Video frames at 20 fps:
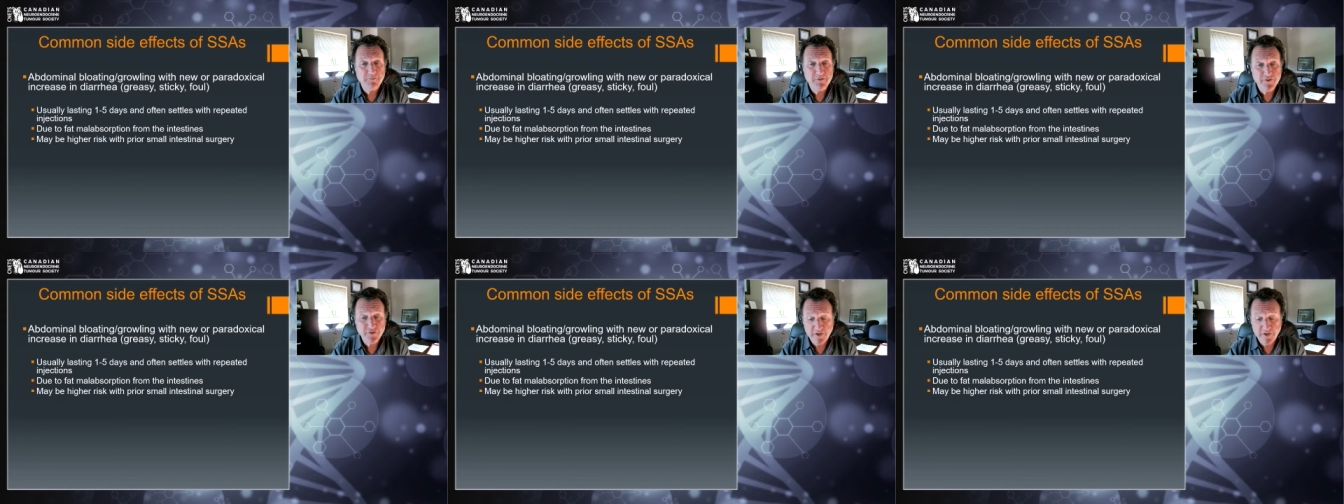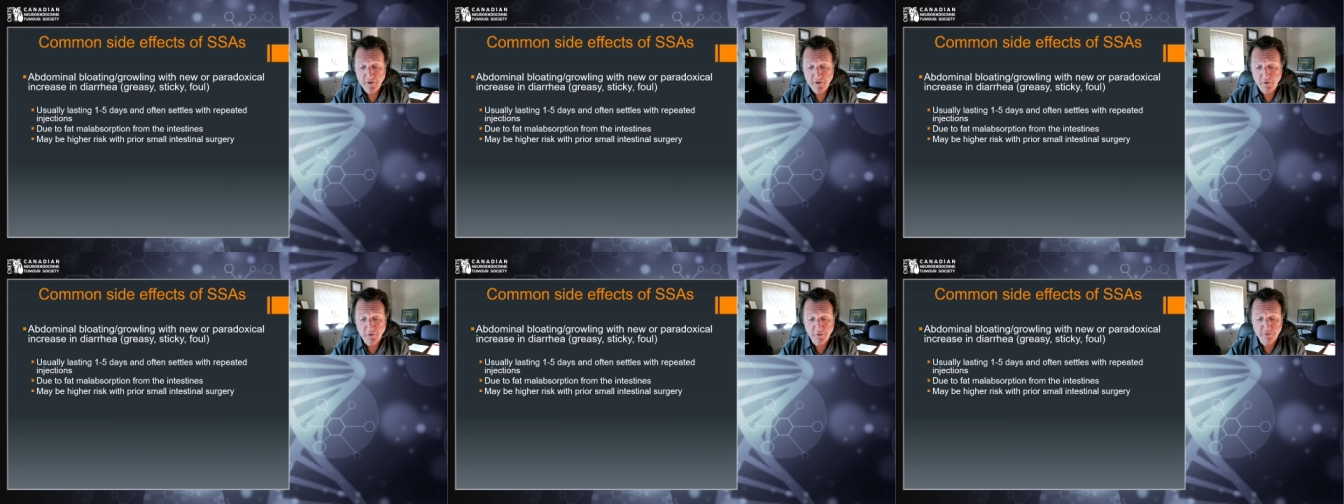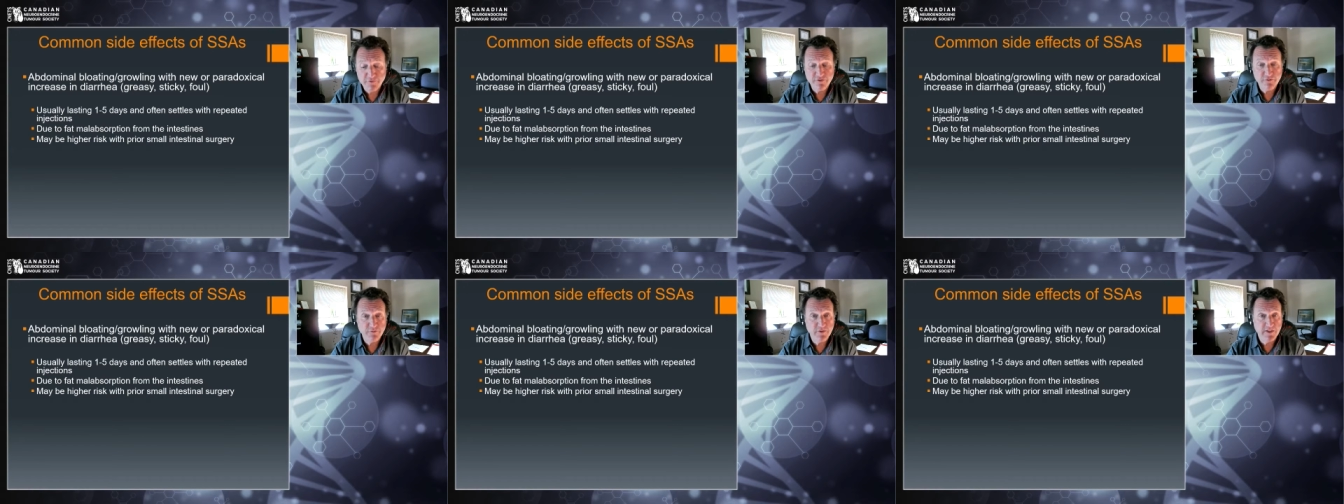which can
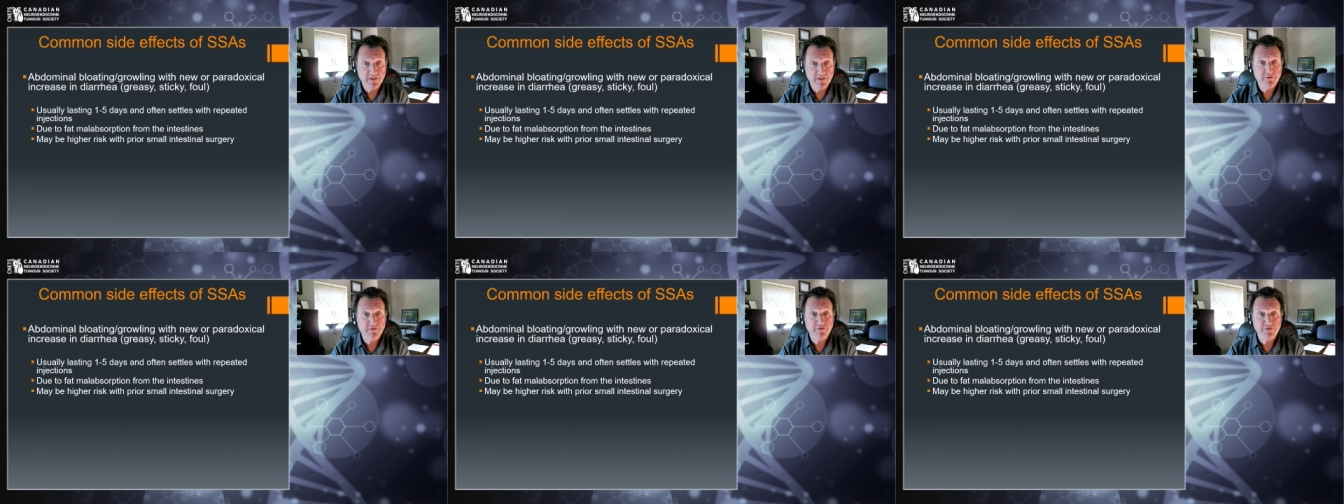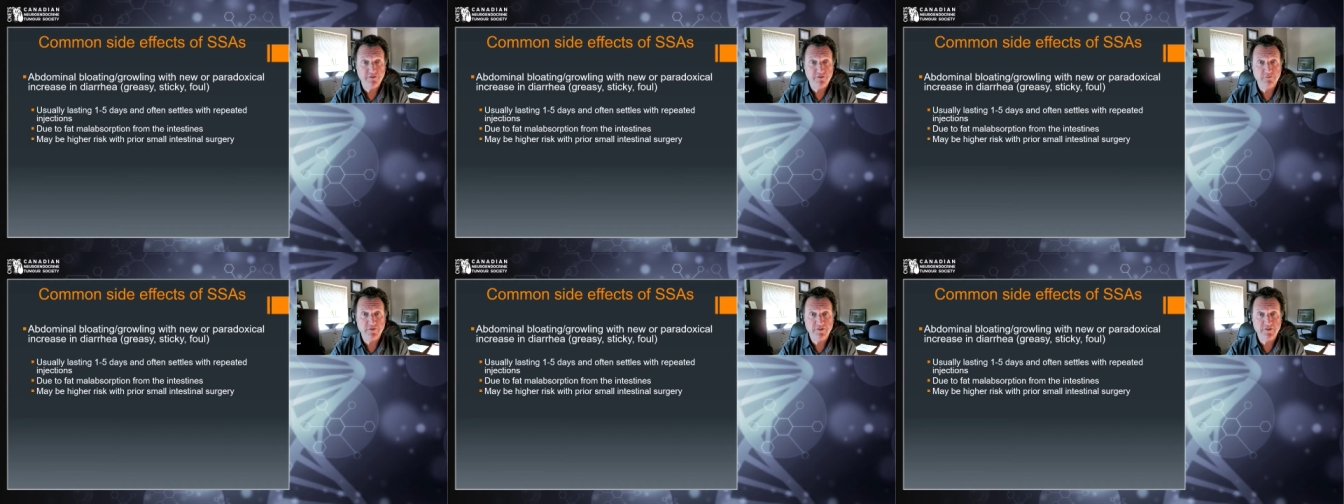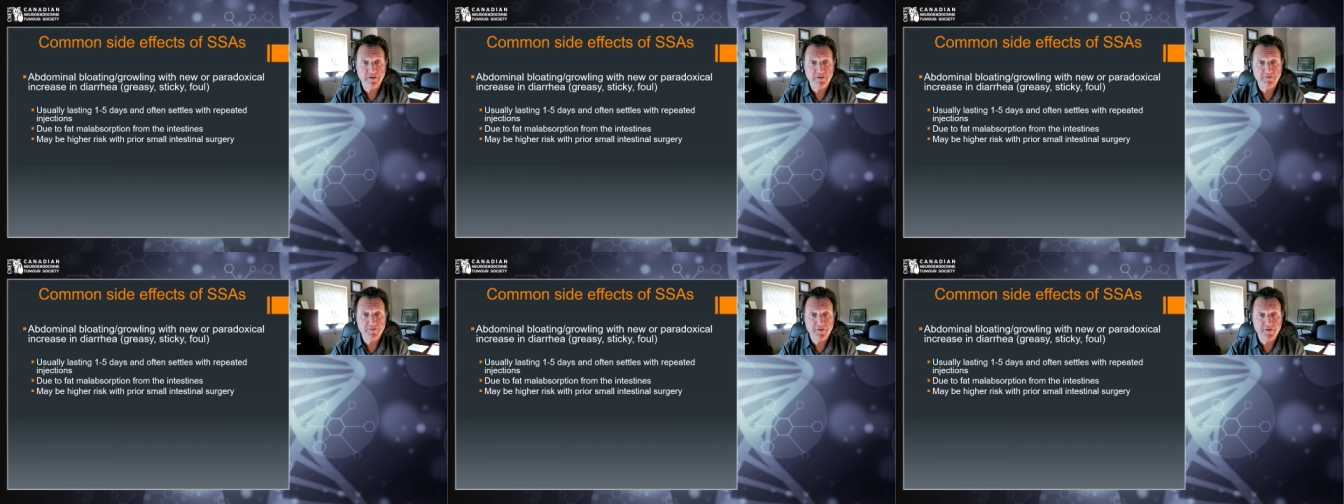also increase the
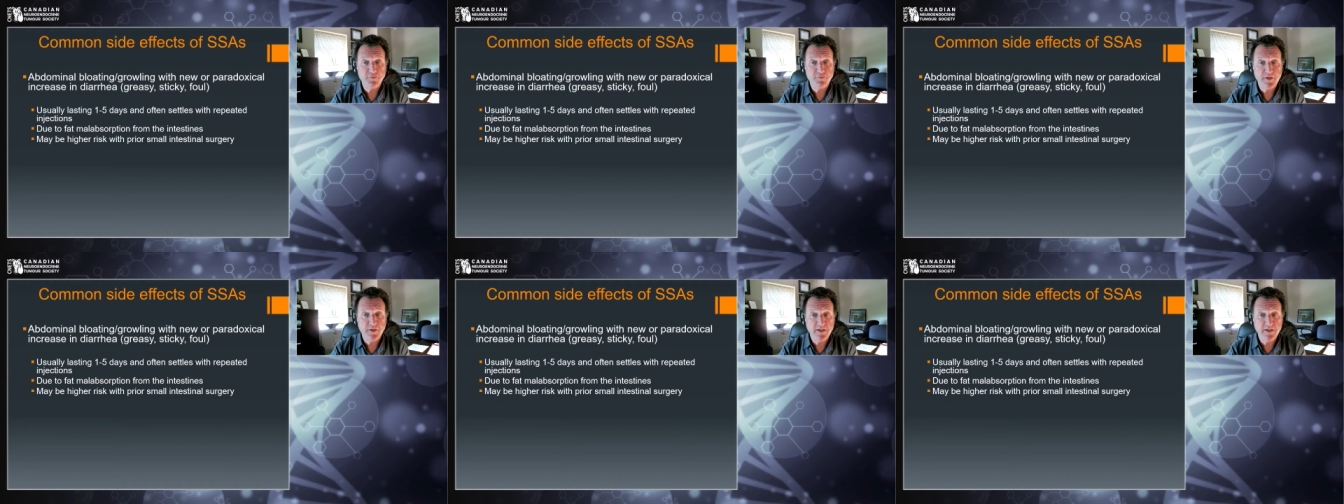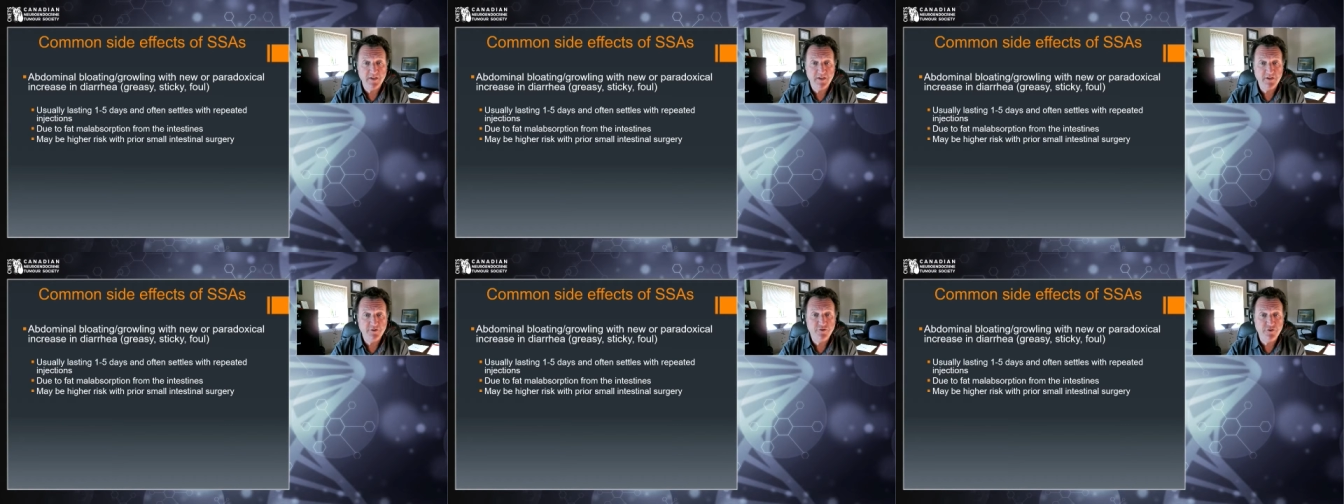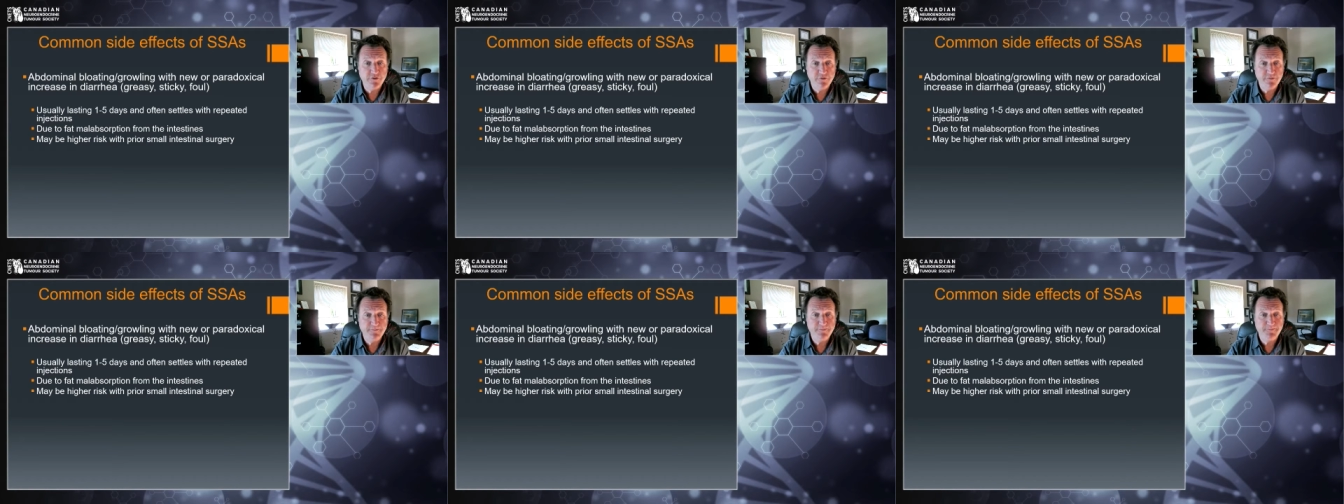risk of this being an
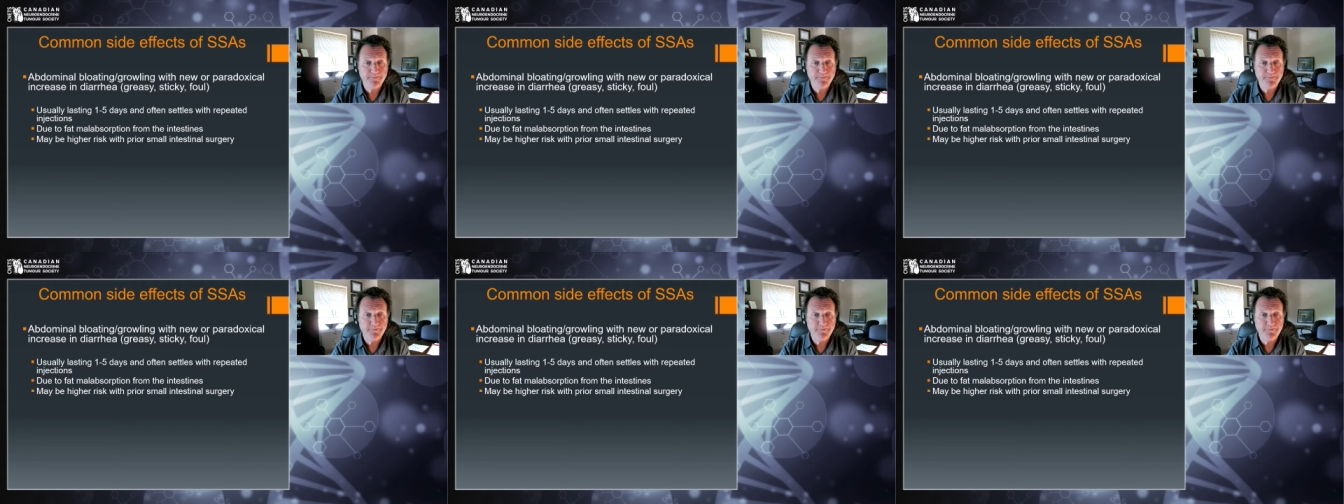issue.